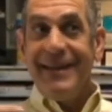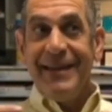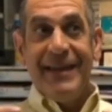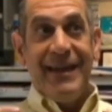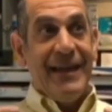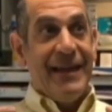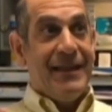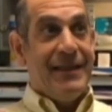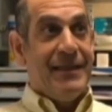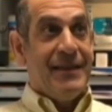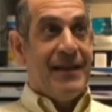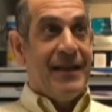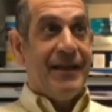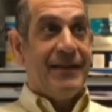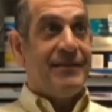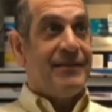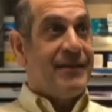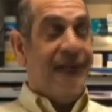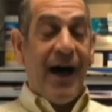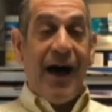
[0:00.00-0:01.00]
In
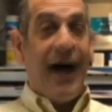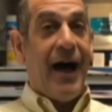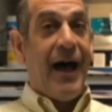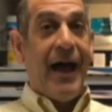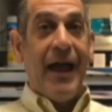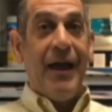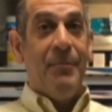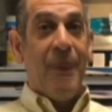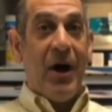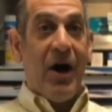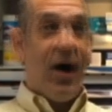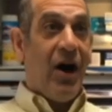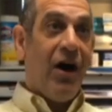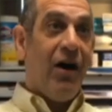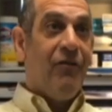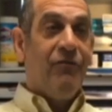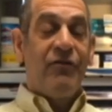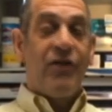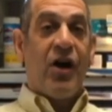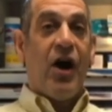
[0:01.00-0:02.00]
this time
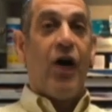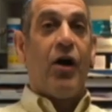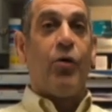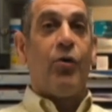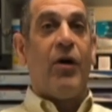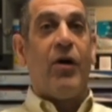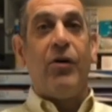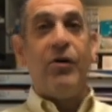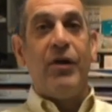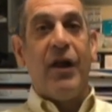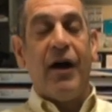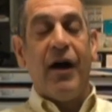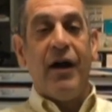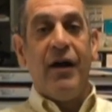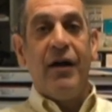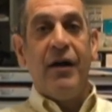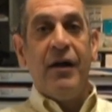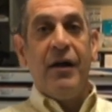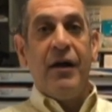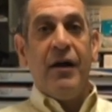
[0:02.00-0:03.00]
of corona,
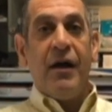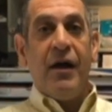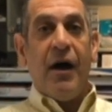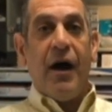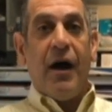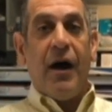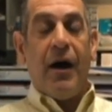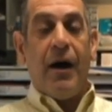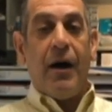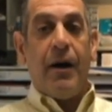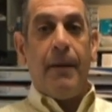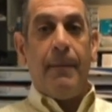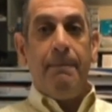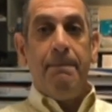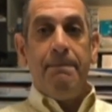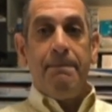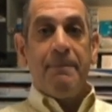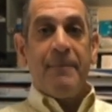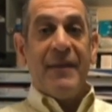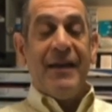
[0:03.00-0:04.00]

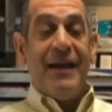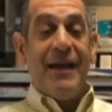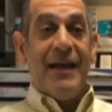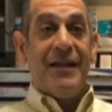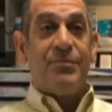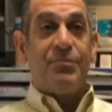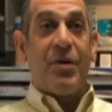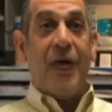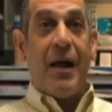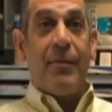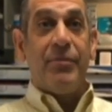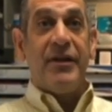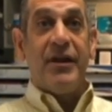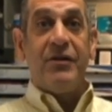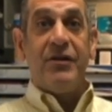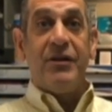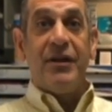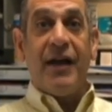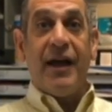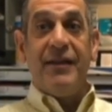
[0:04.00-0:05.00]
um, it's probably a
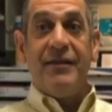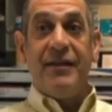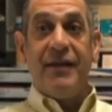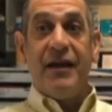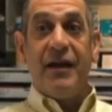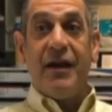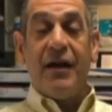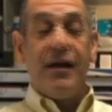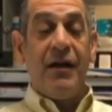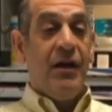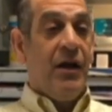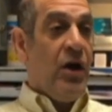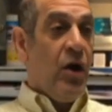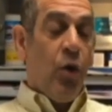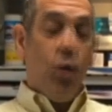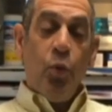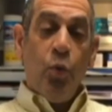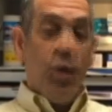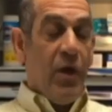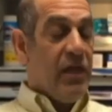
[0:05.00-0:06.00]
good idea
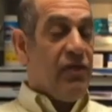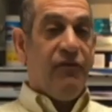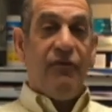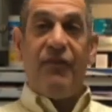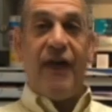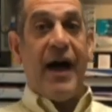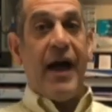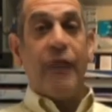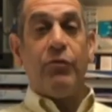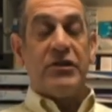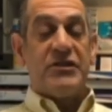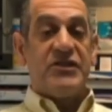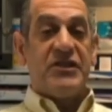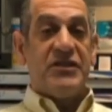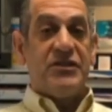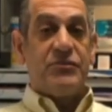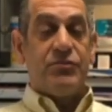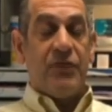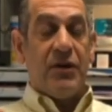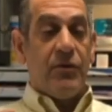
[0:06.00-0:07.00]
with
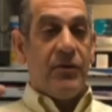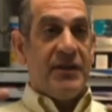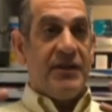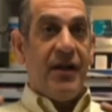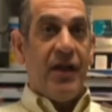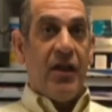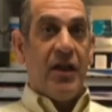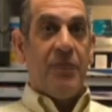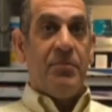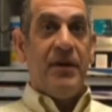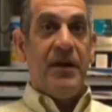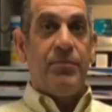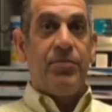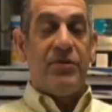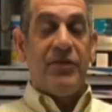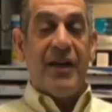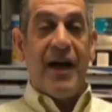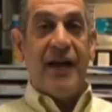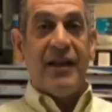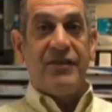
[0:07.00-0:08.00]
viruses where we're telling
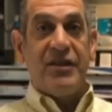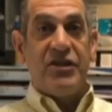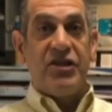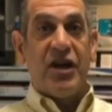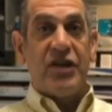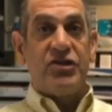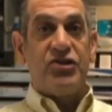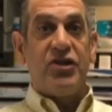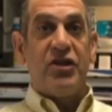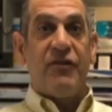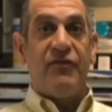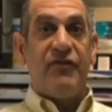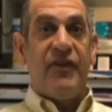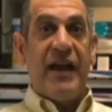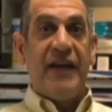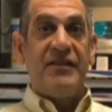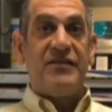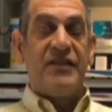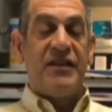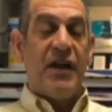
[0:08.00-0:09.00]
people not to touch their
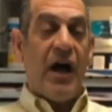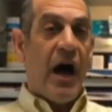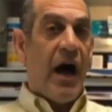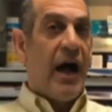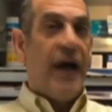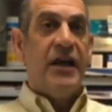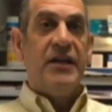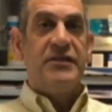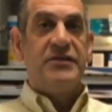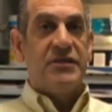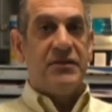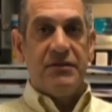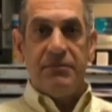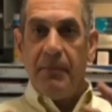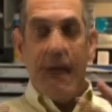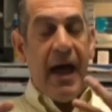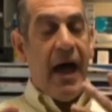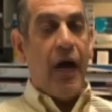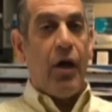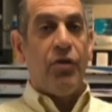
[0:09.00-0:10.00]
face and eyes and
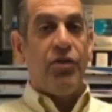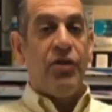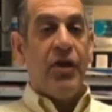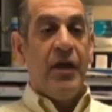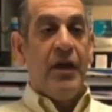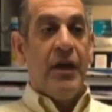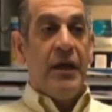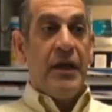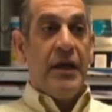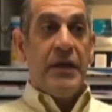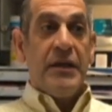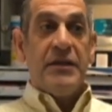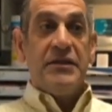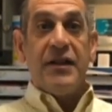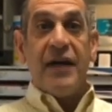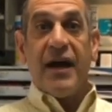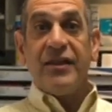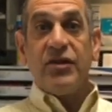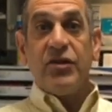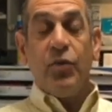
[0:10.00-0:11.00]
mouth,
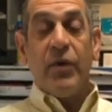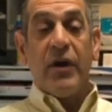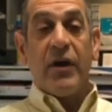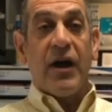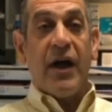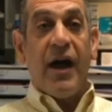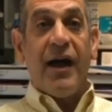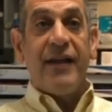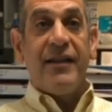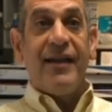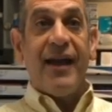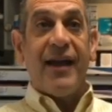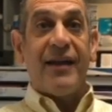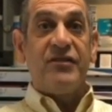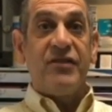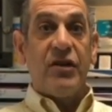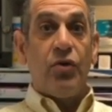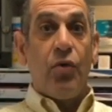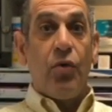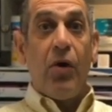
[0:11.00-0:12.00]
not to wear
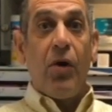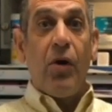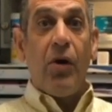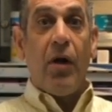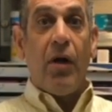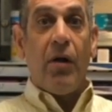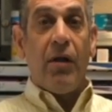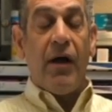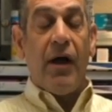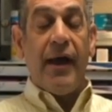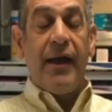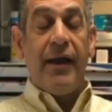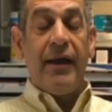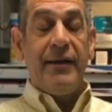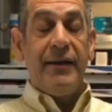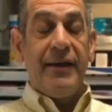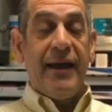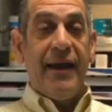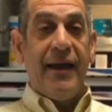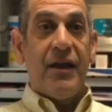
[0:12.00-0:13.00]
contacts at all. I
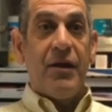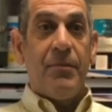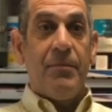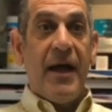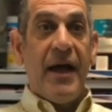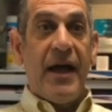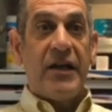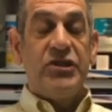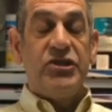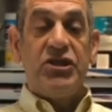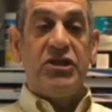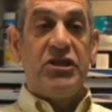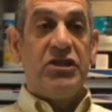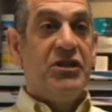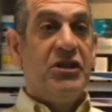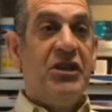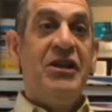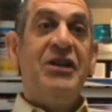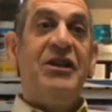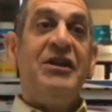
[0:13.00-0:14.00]
can't imagine